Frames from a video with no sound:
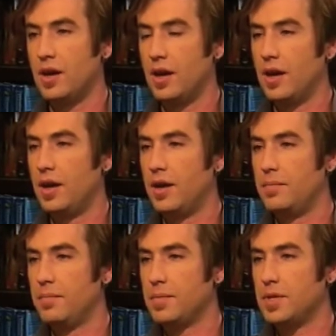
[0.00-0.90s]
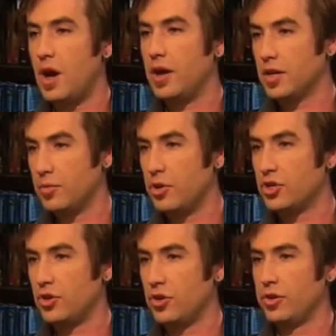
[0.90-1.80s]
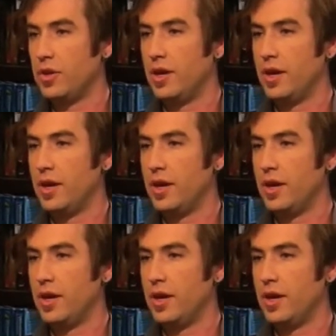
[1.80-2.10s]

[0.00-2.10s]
non-commercial,